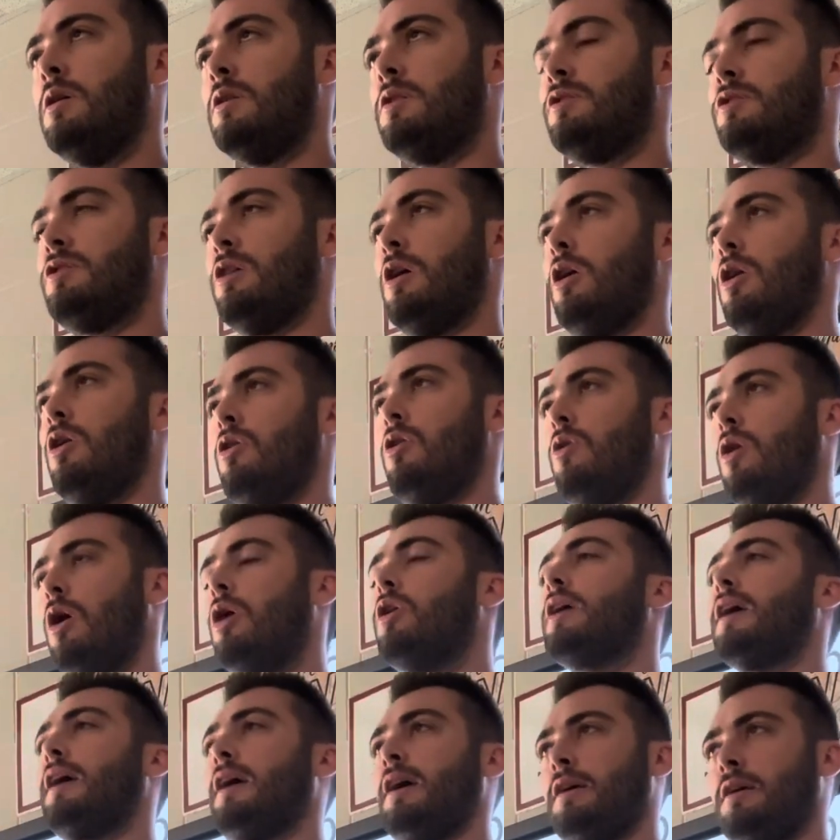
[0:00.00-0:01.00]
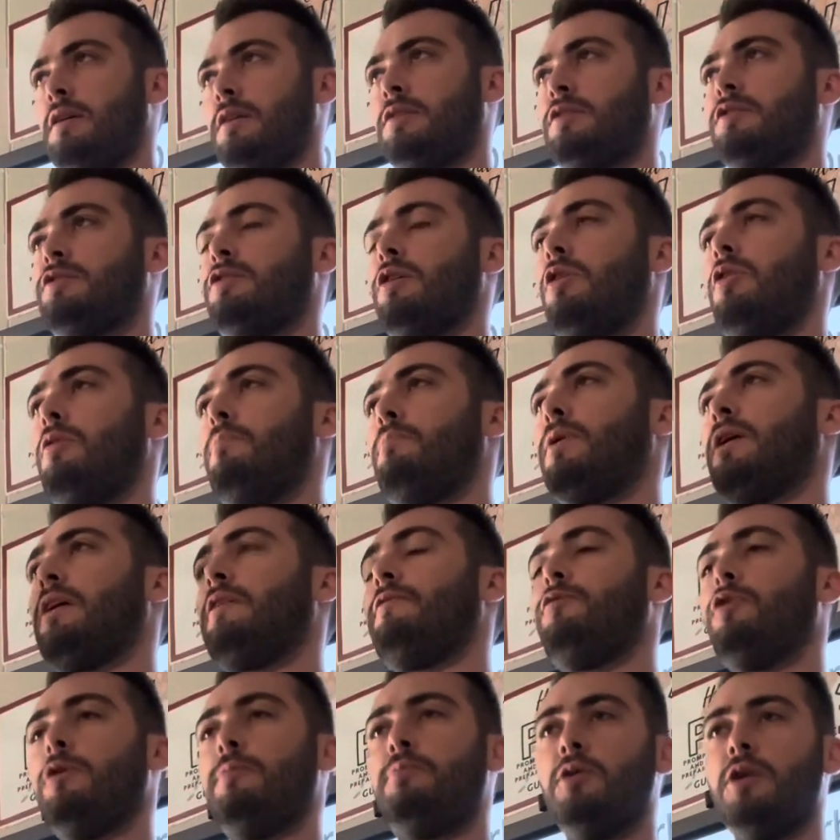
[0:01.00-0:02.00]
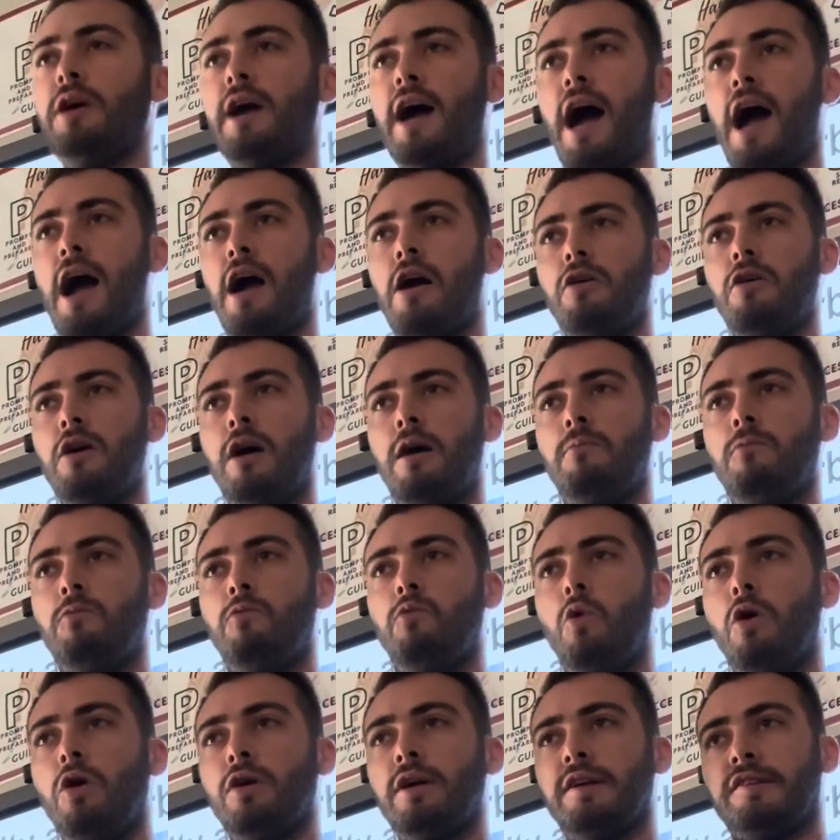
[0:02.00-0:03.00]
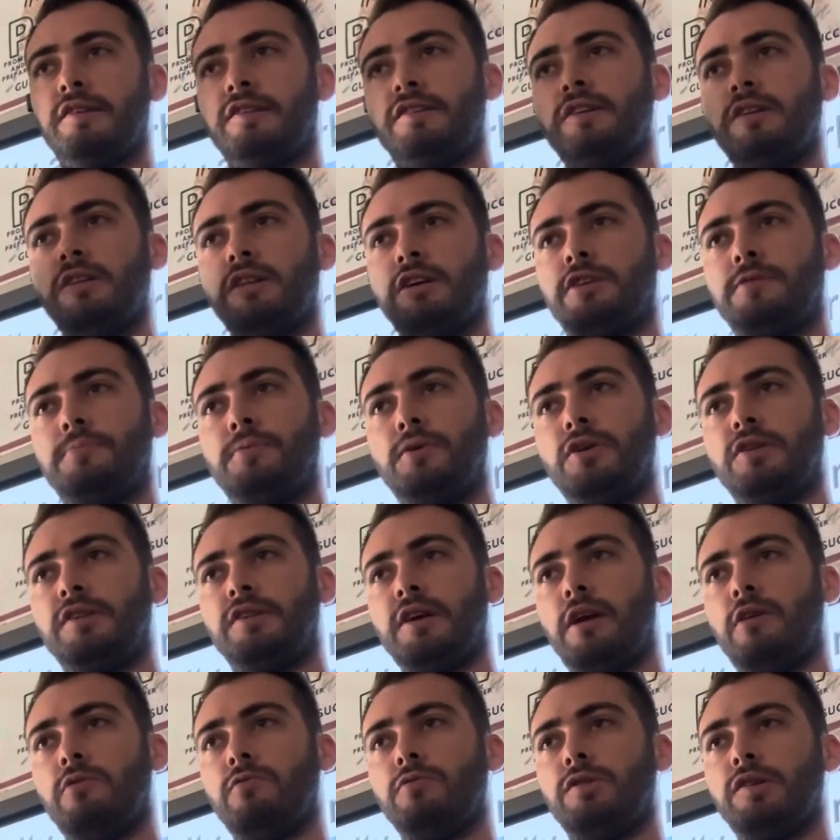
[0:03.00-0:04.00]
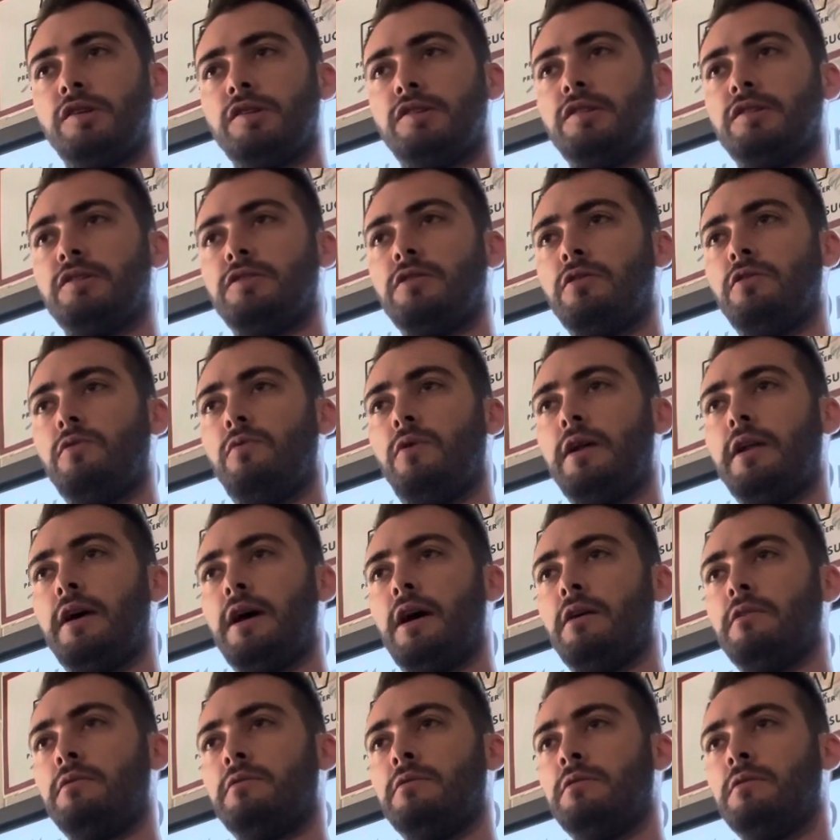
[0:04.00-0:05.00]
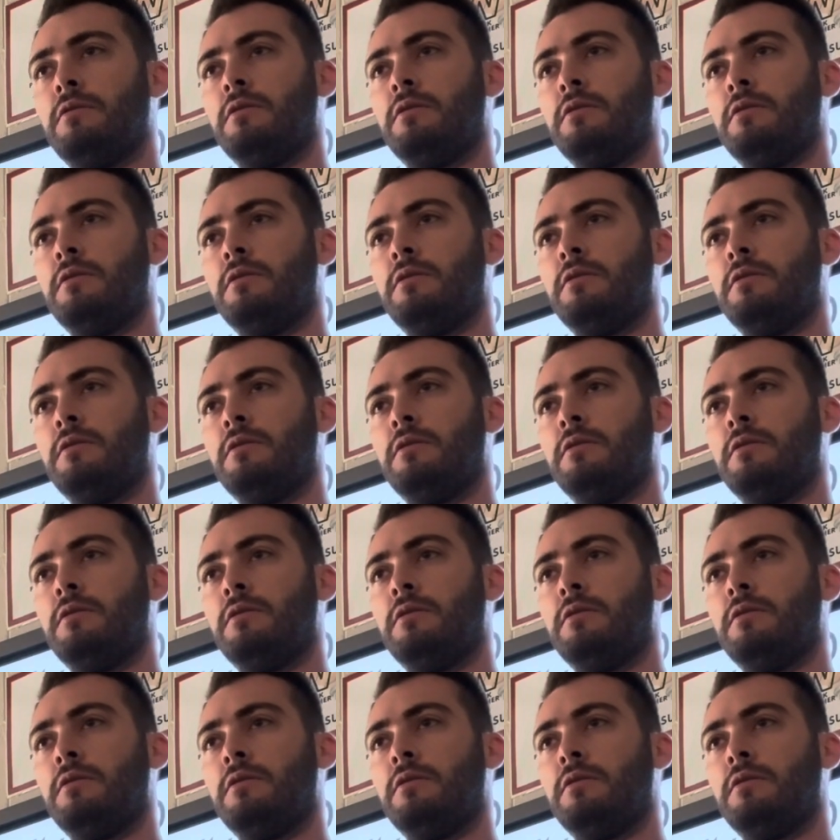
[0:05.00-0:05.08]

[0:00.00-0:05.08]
But if we put it higher up, won't it still experience air resistance on the way down?